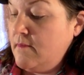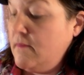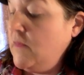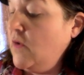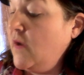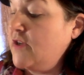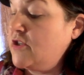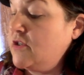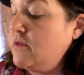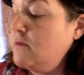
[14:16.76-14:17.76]
You guys
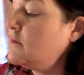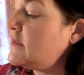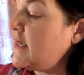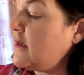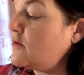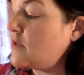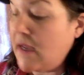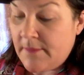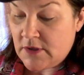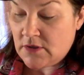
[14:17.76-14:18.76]
should take your time
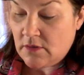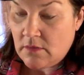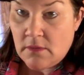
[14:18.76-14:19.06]
and do